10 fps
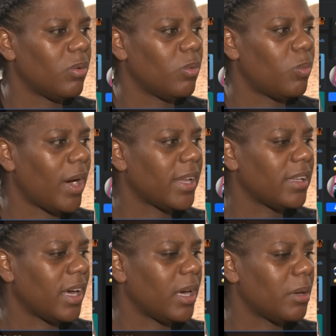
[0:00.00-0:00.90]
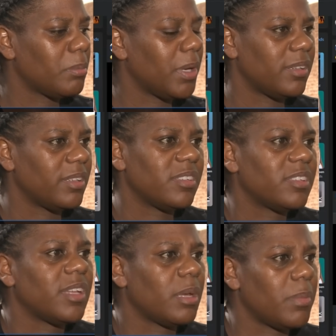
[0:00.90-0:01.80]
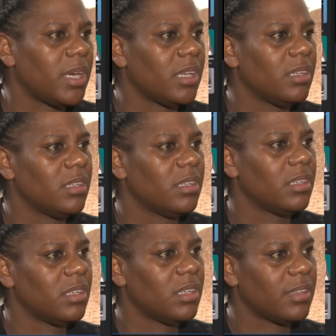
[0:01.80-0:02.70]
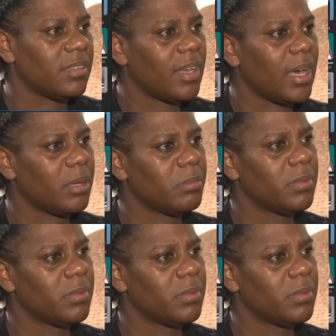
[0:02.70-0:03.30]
why did I made the decision that I made at the time.